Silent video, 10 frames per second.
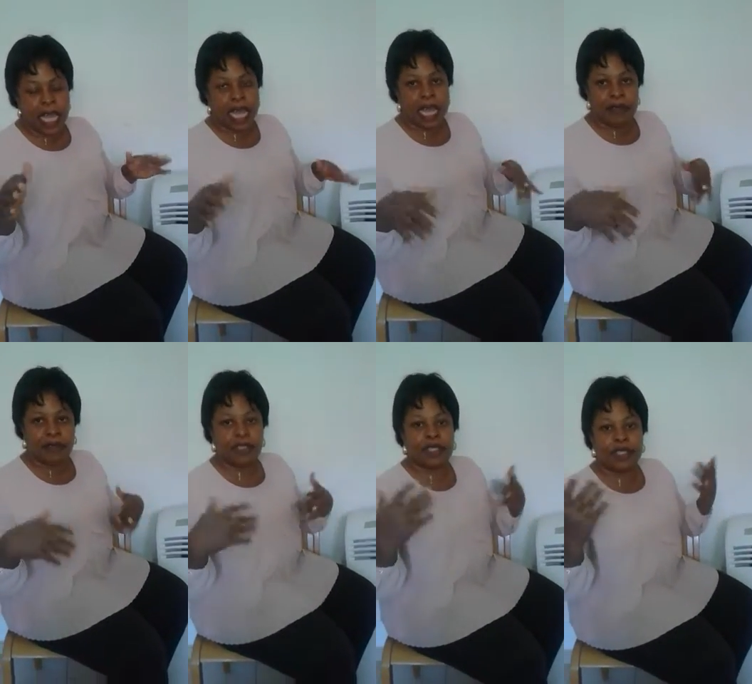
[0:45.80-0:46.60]
I have
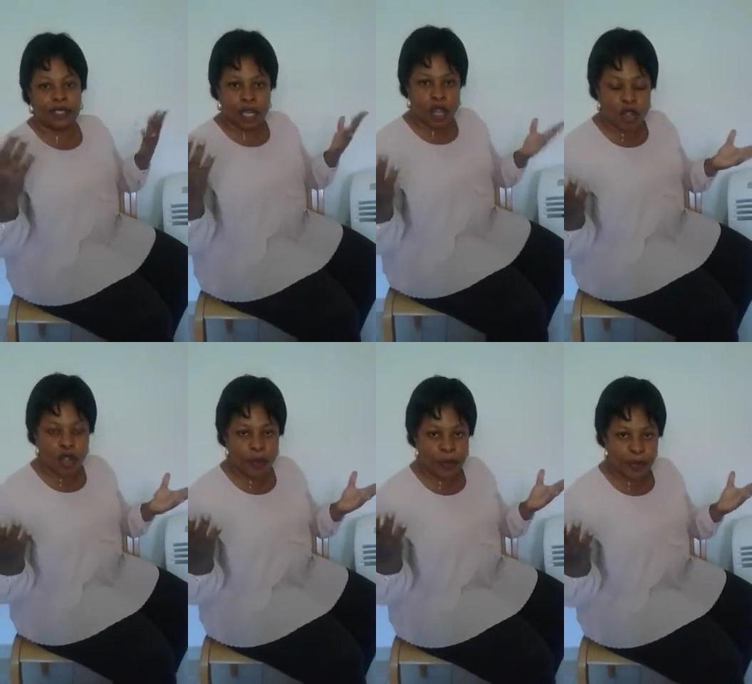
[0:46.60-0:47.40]
taught
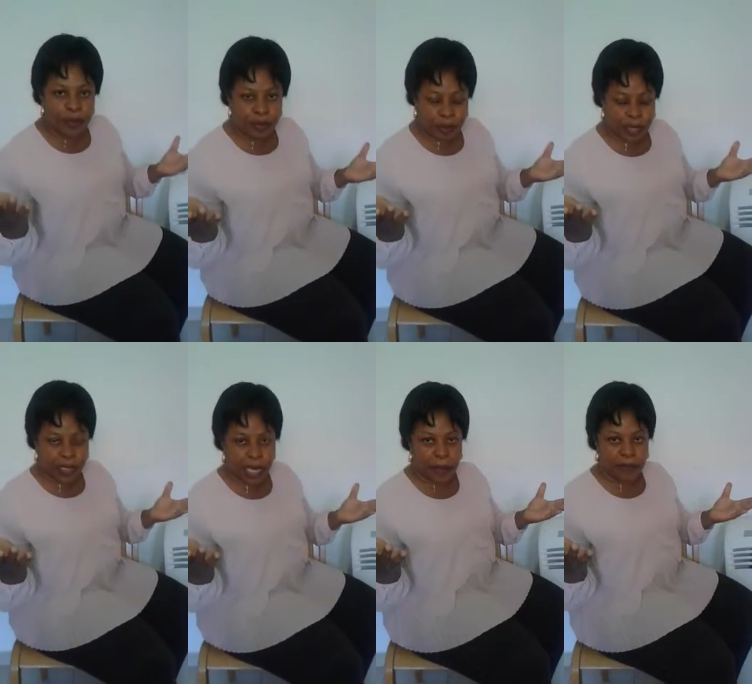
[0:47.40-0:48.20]
group
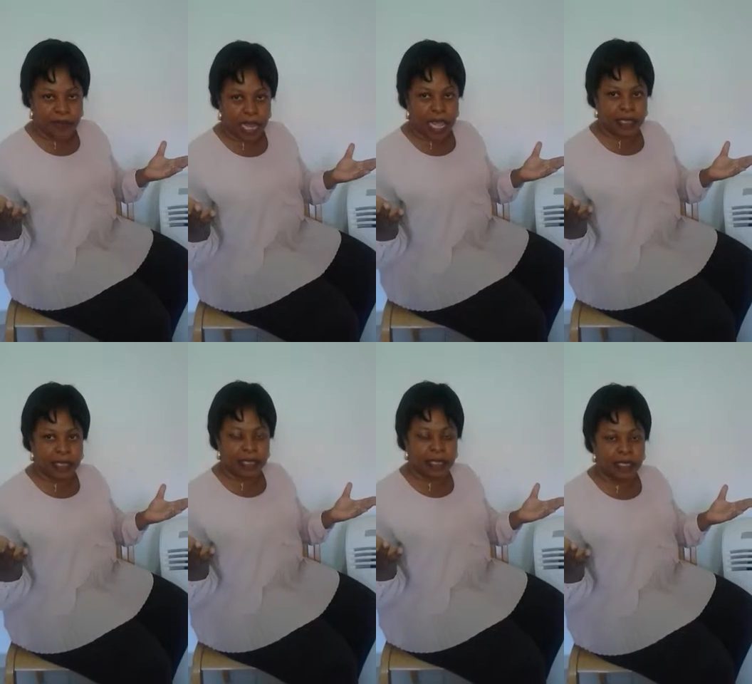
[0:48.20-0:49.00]
type of
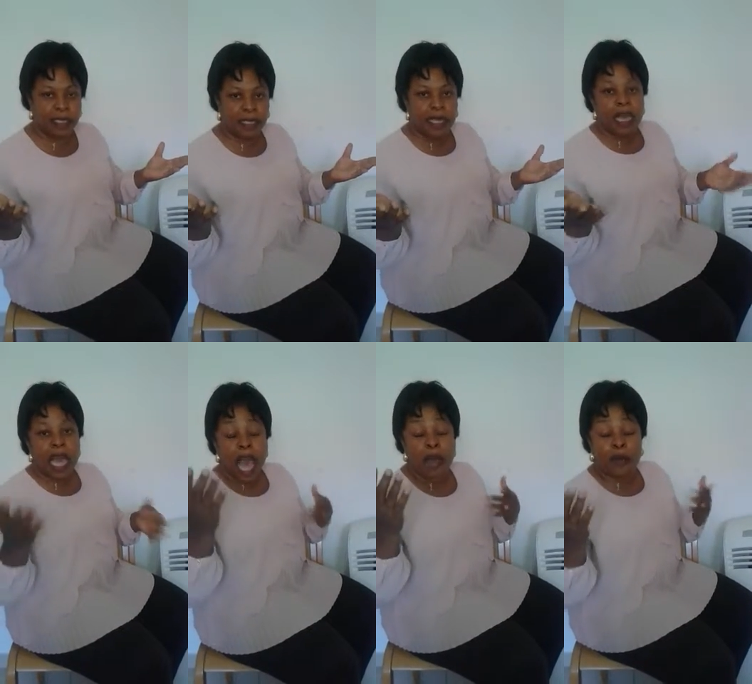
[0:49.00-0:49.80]
classes.
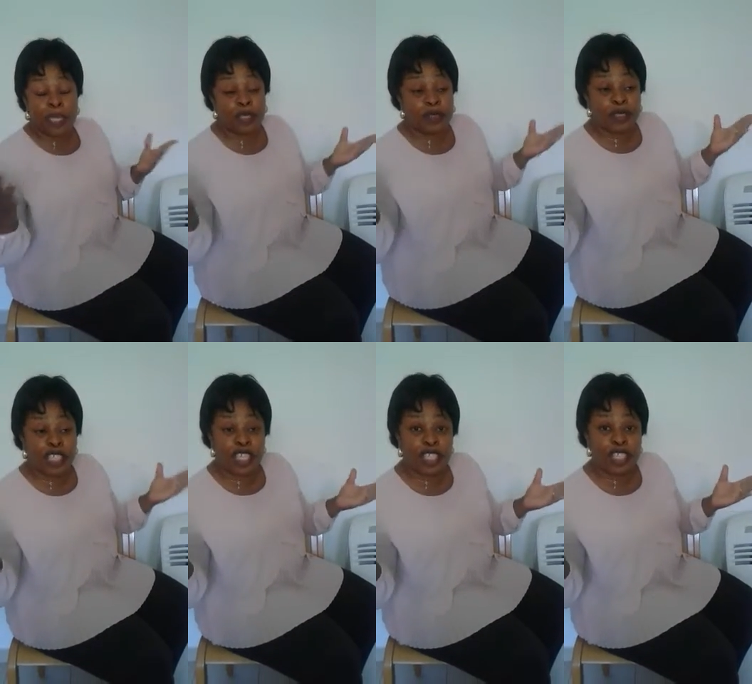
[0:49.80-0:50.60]
How best to
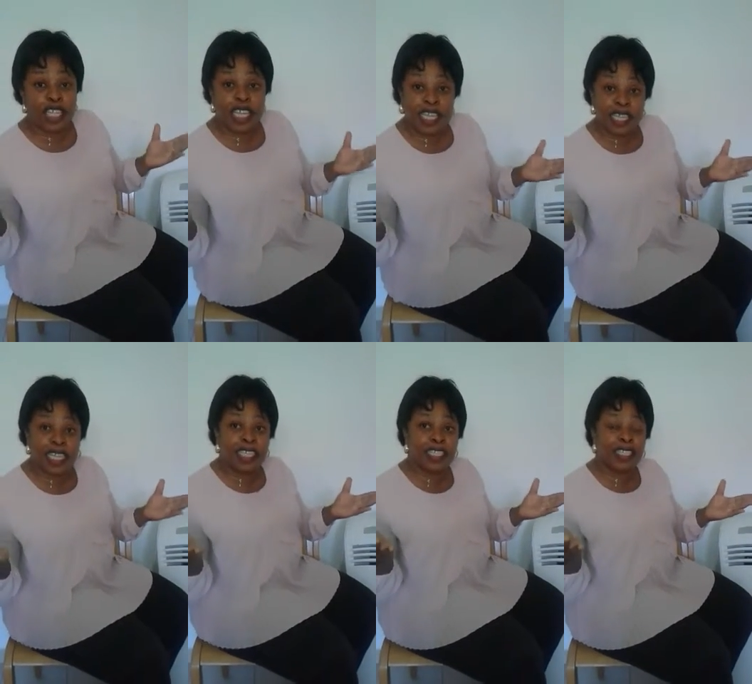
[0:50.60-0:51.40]
teach
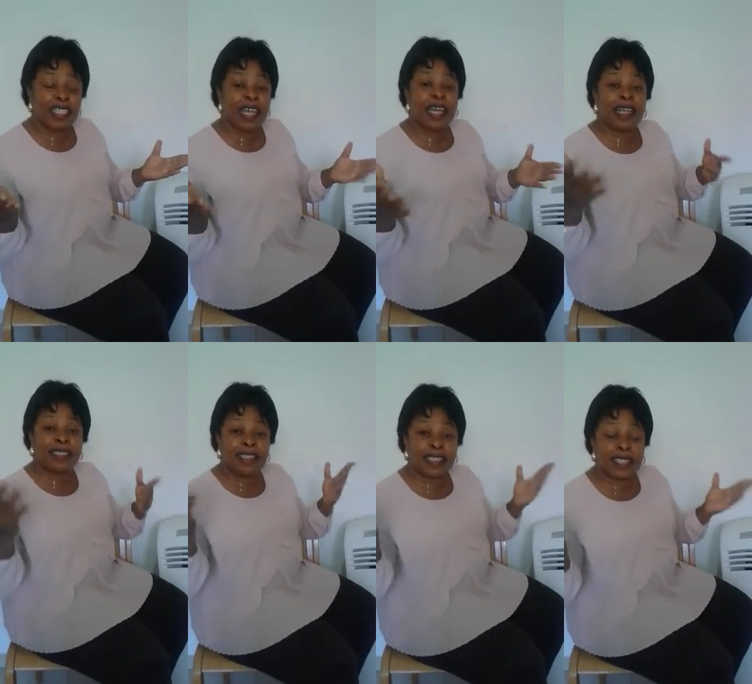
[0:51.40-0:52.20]
English
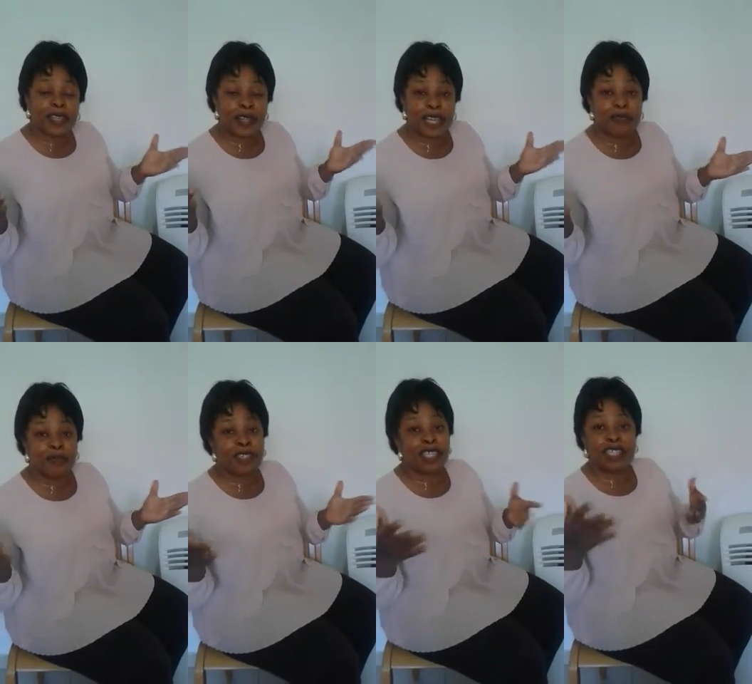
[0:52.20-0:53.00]
as a second
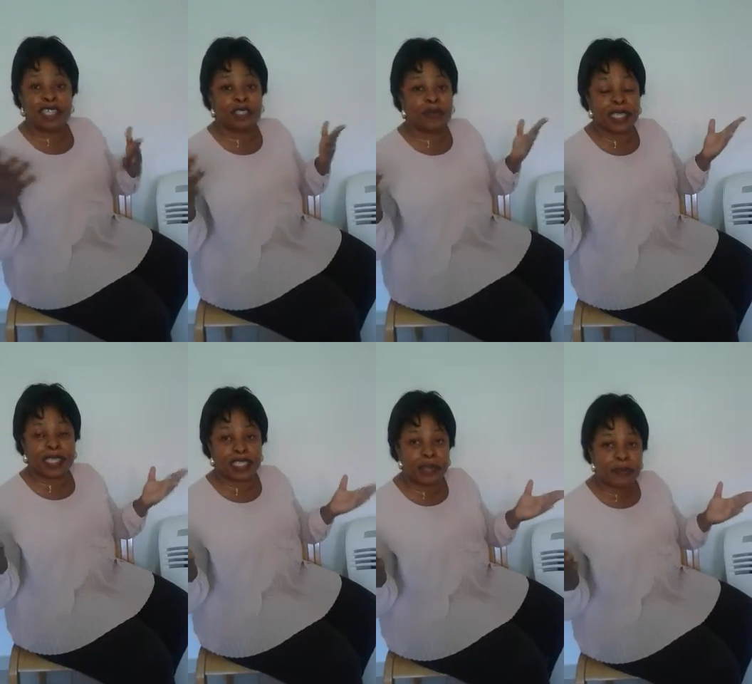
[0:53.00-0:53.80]
language is made
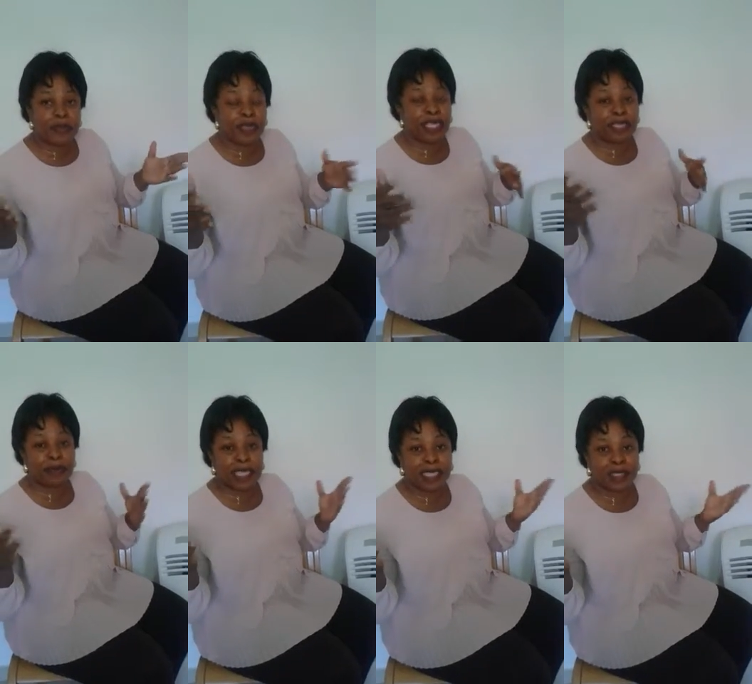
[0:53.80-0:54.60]
simple, is
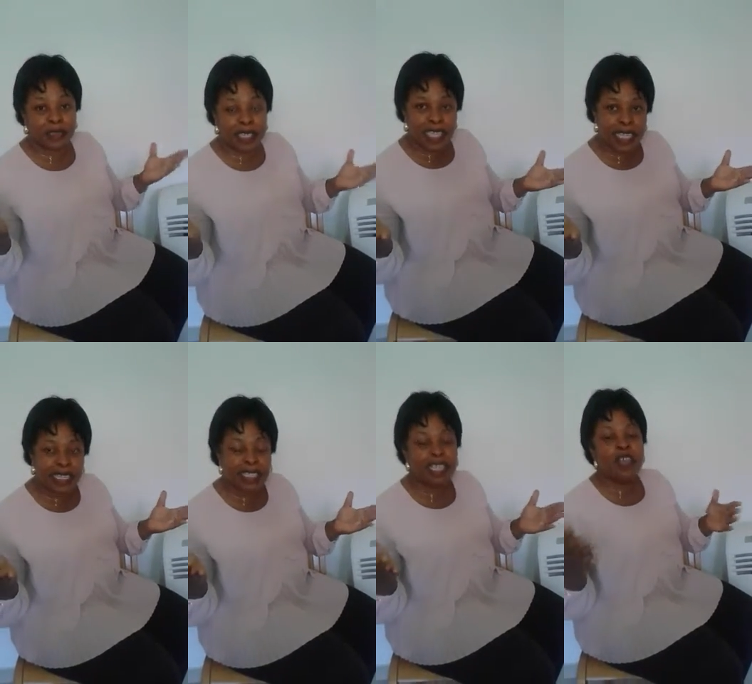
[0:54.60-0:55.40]
made so
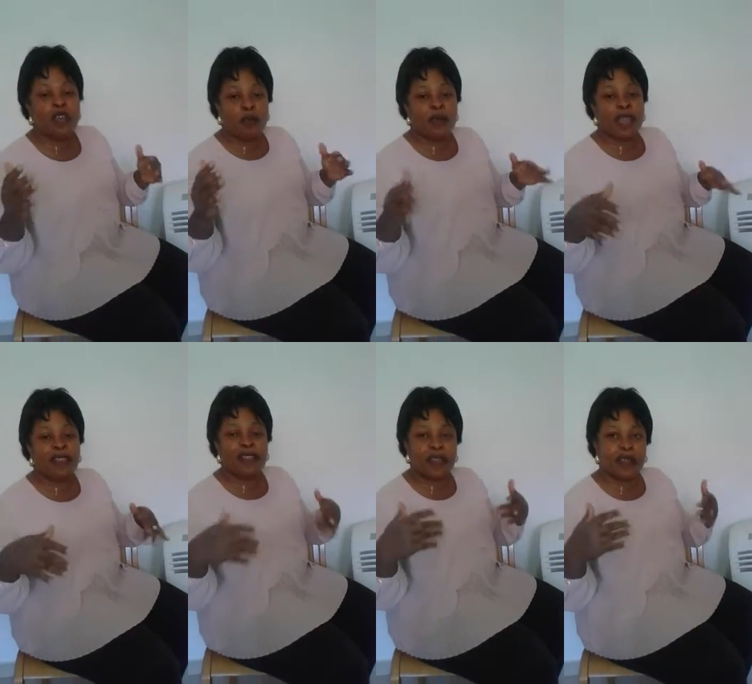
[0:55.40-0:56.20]
easy
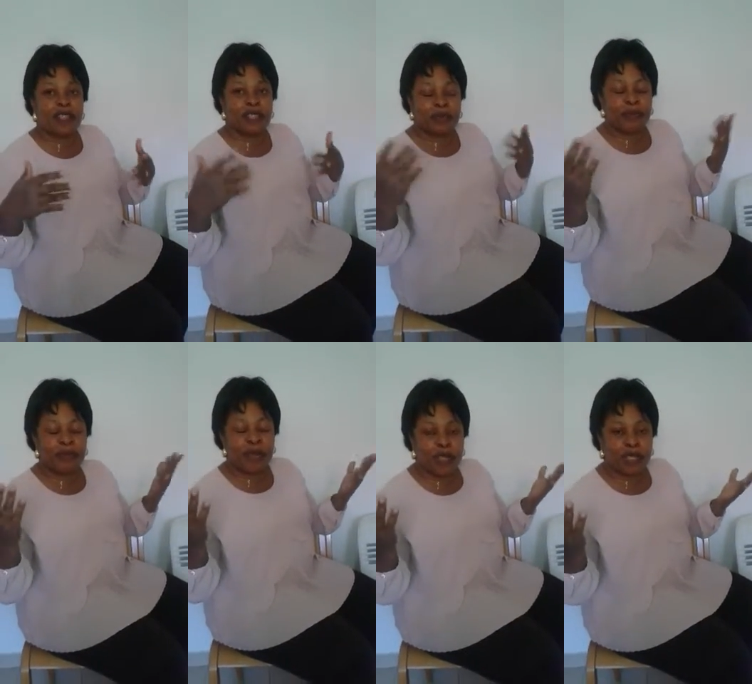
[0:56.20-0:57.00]
with
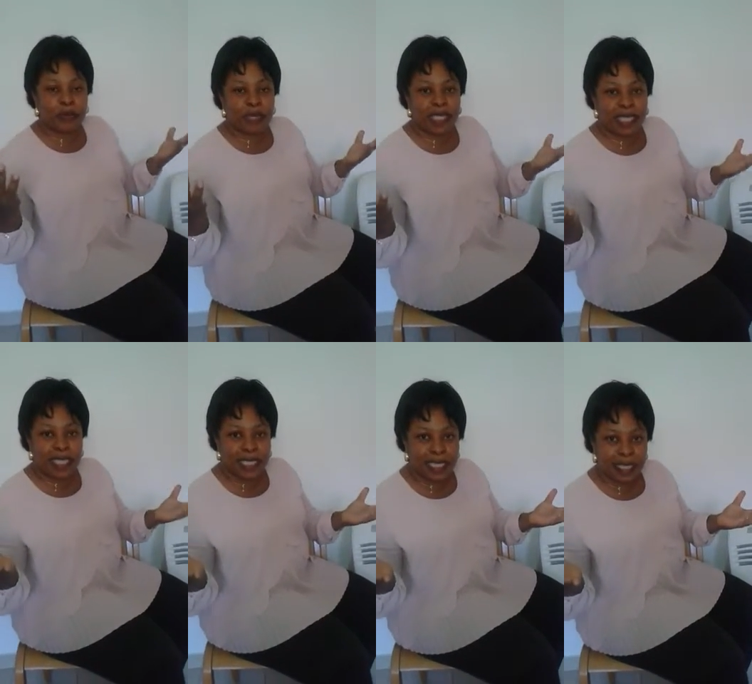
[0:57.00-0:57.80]
Oxbridge
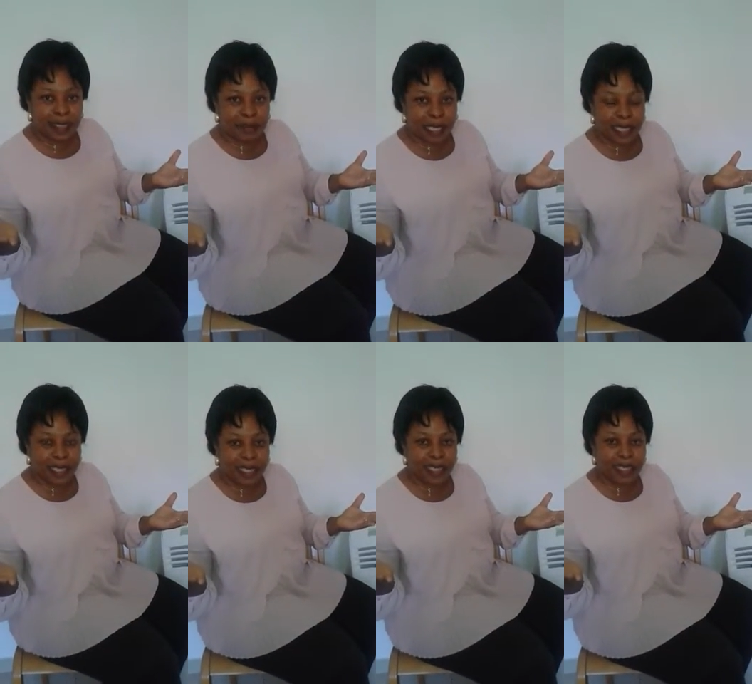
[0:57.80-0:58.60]

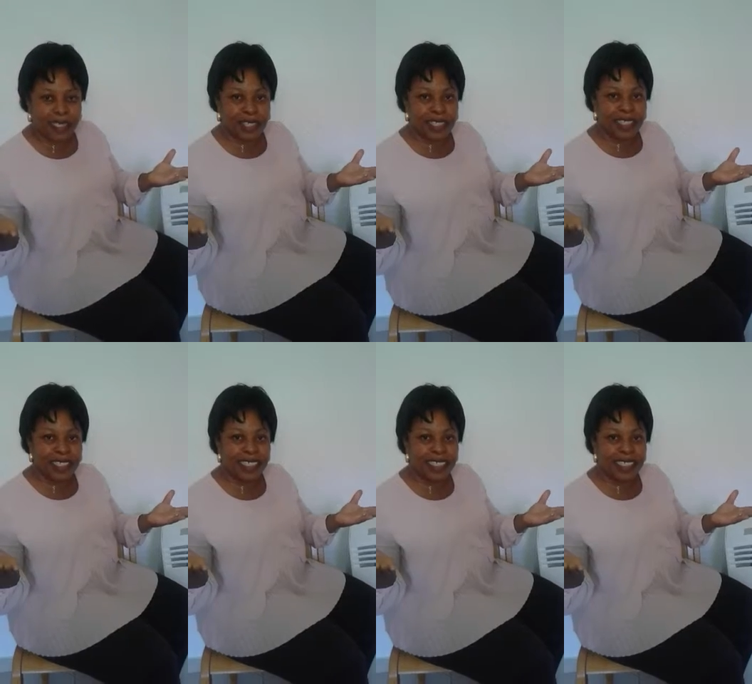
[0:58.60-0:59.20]
methodology.